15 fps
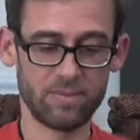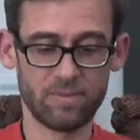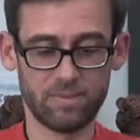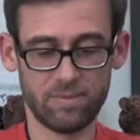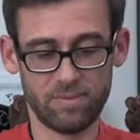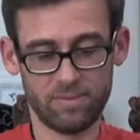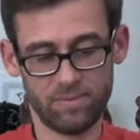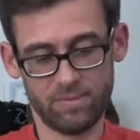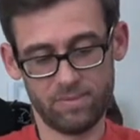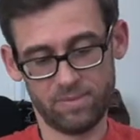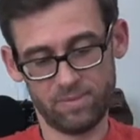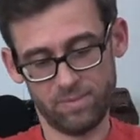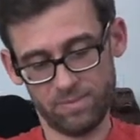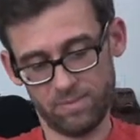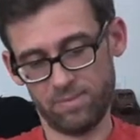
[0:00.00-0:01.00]

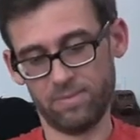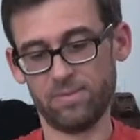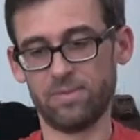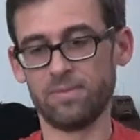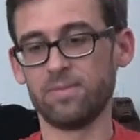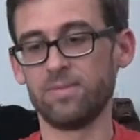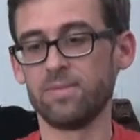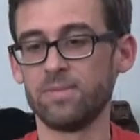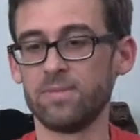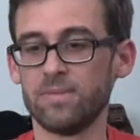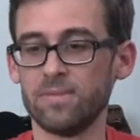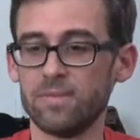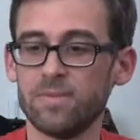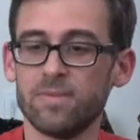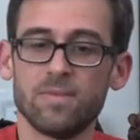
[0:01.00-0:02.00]

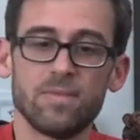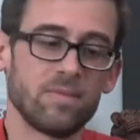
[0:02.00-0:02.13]
(silence)